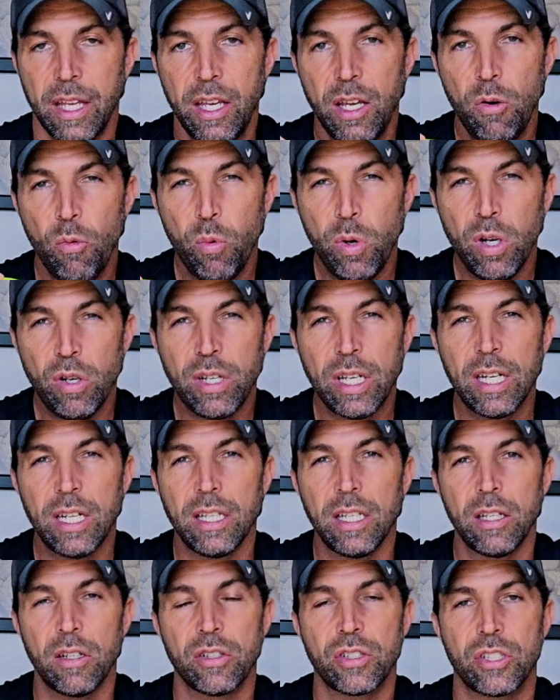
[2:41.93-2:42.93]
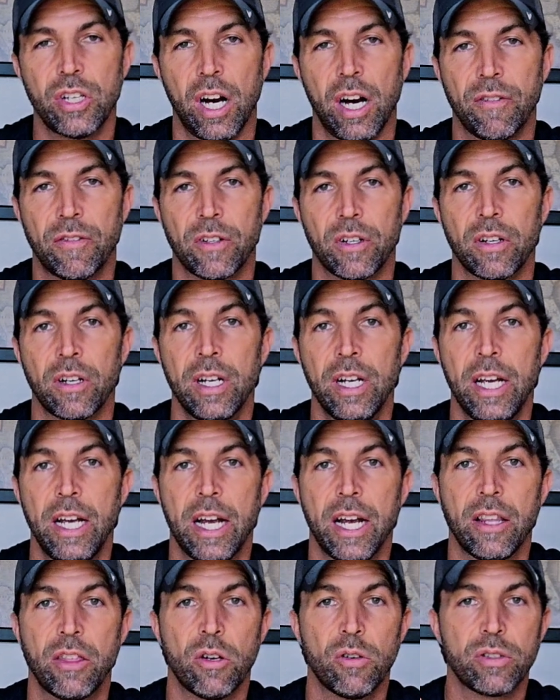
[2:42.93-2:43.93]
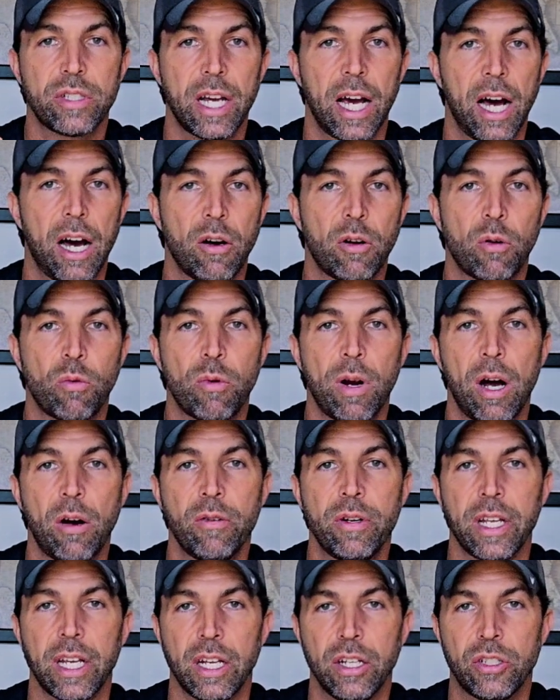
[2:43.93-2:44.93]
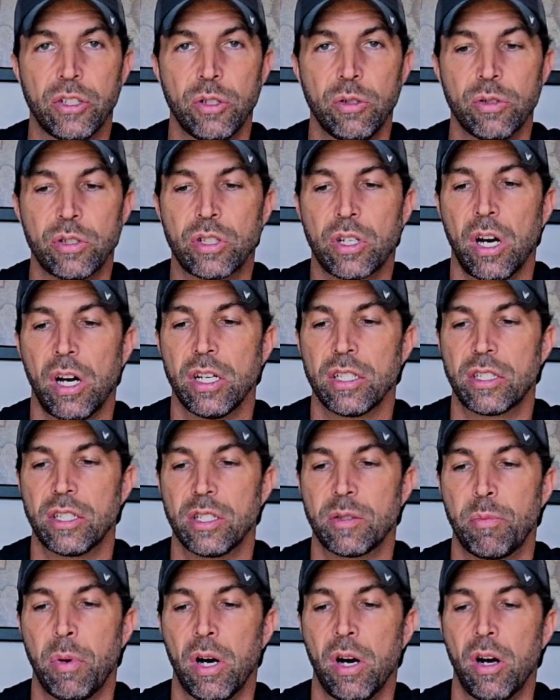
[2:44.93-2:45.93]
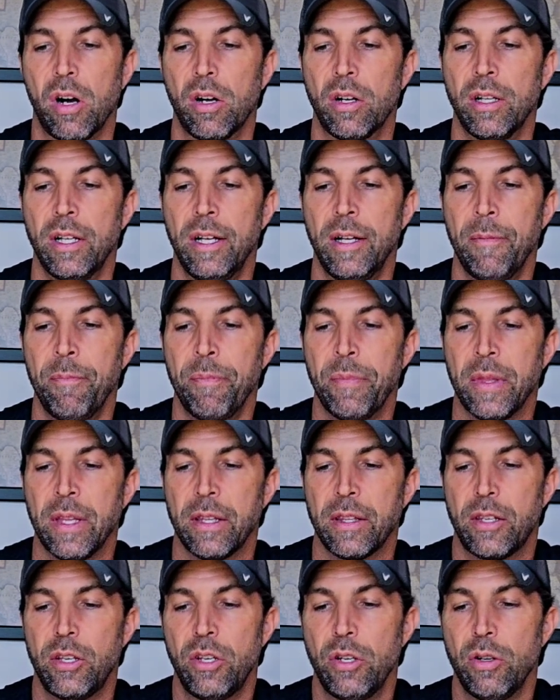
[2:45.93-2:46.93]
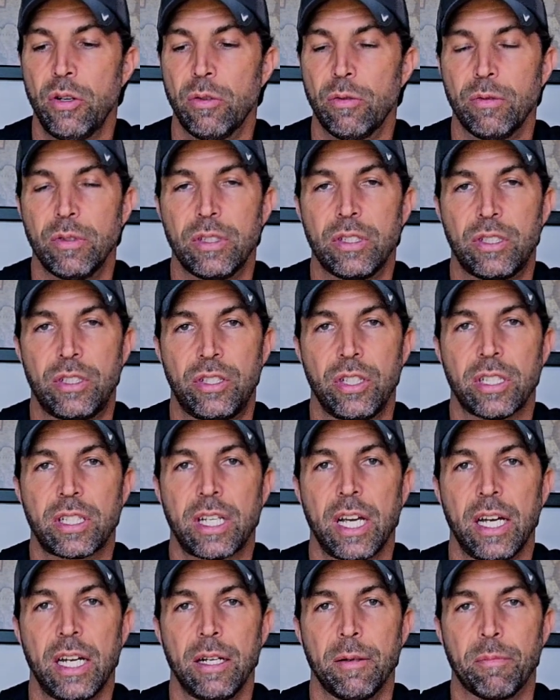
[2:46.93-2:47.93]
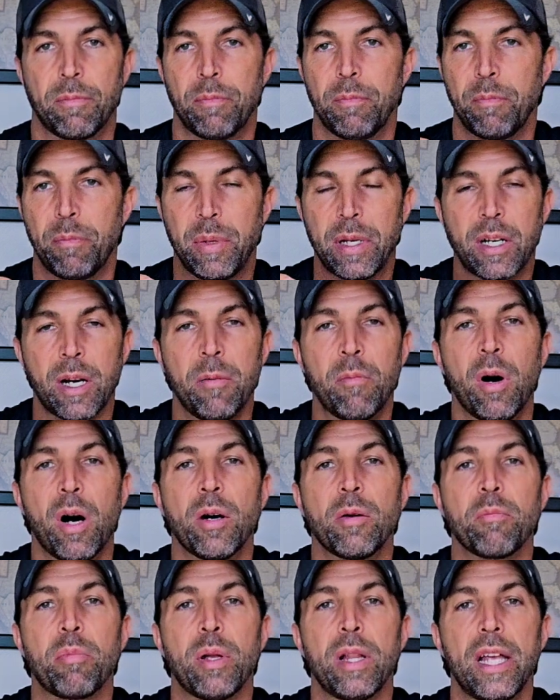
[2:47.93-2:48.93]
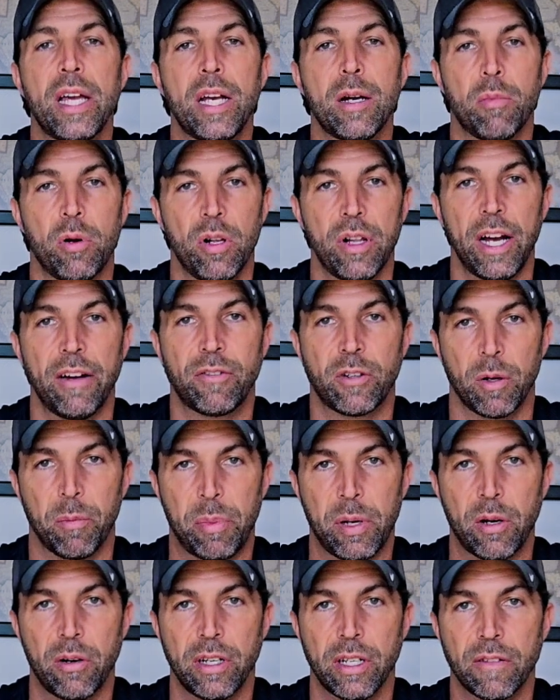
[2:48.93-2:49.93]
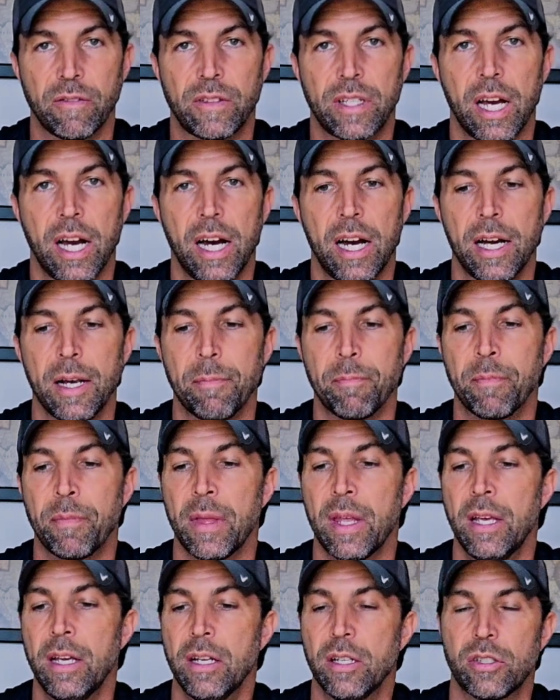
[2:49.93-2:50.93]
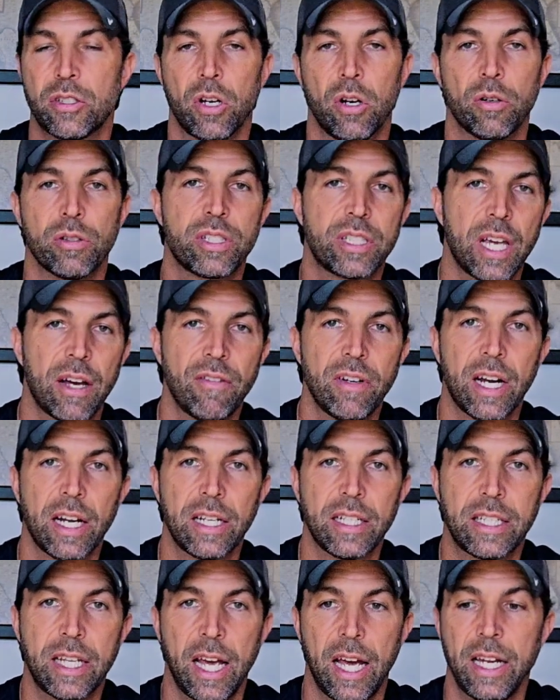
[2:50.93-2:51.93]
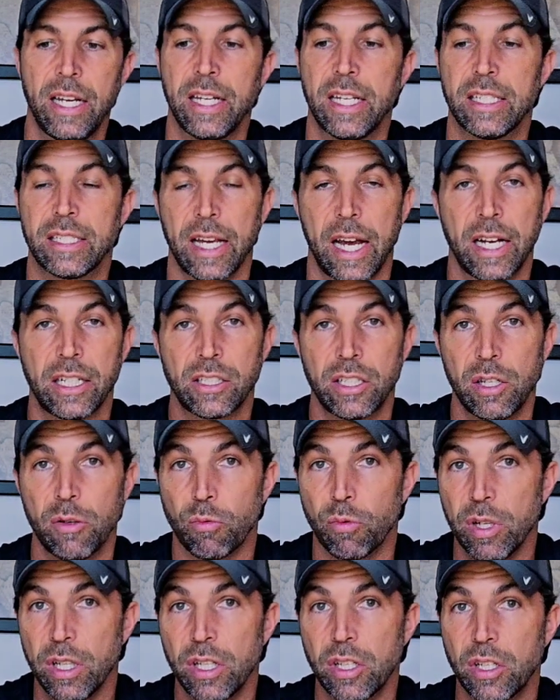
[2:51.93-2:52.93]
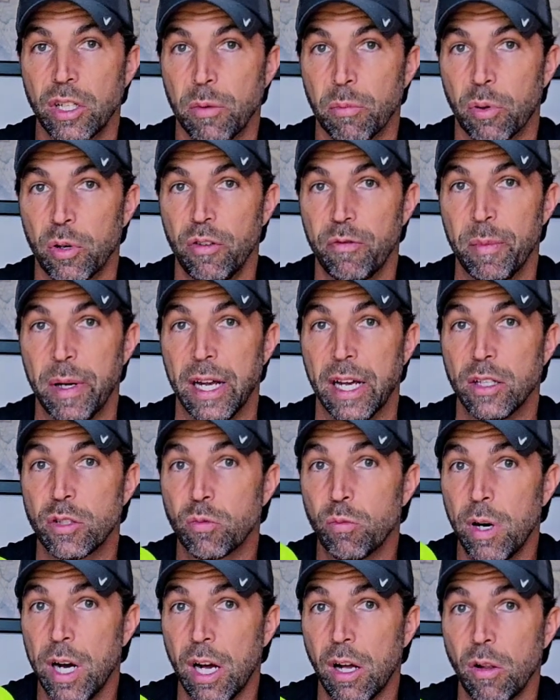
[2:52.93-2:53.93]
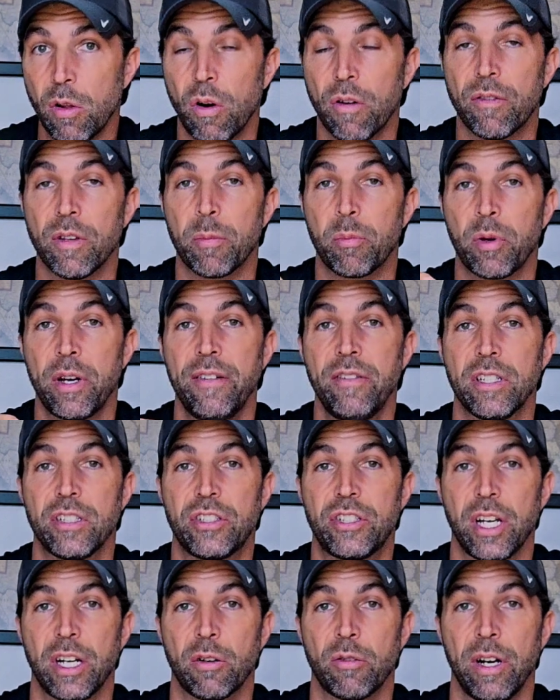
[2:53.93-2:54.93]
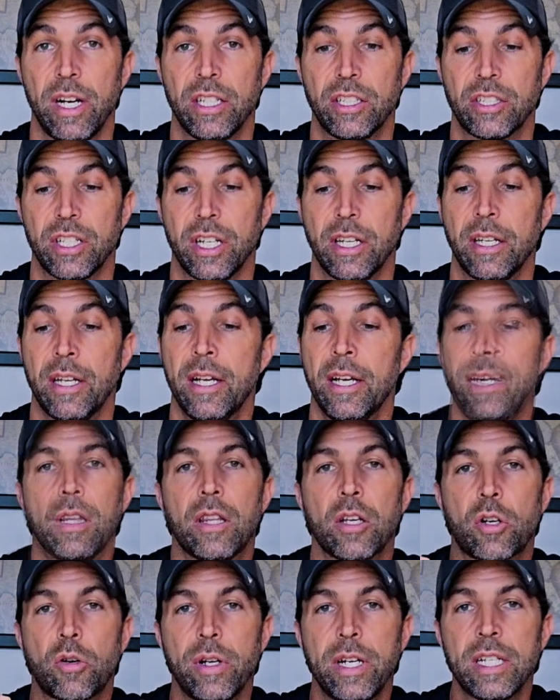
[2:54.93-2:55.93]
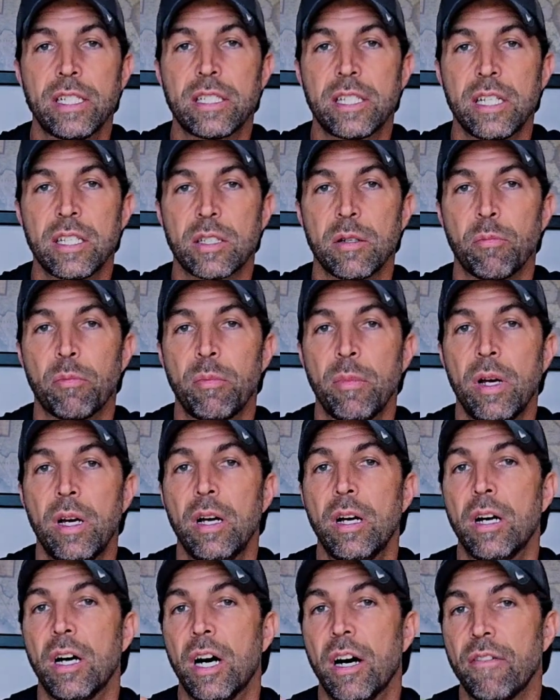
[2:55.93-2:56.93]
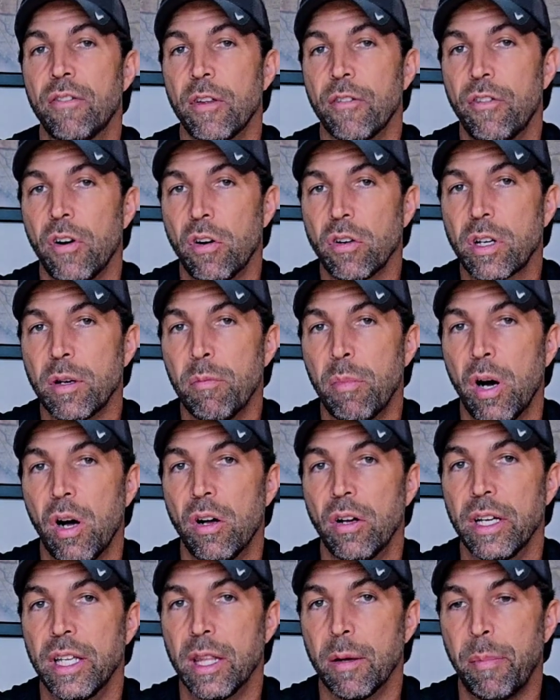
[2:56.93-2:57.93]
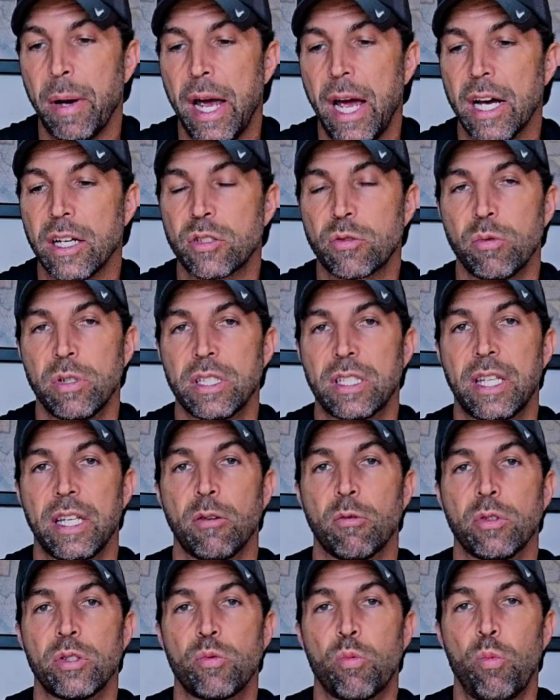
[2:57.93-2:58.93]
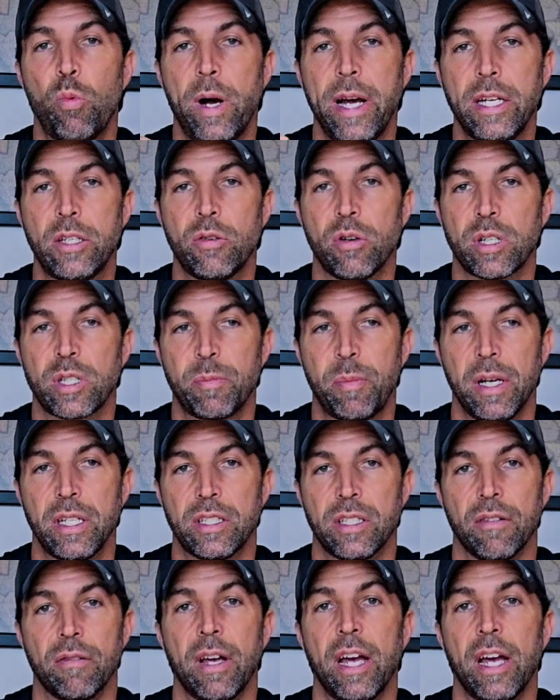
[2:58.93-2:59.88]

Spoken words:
it will get a little softer, and those out around issues cause this ball to just kind of become unplayable after a period of time. So 7 out of 10 is actually a really good improvement as well over the previous generation. The criticism of the Vulcan ball in the past was that it was way too expensive.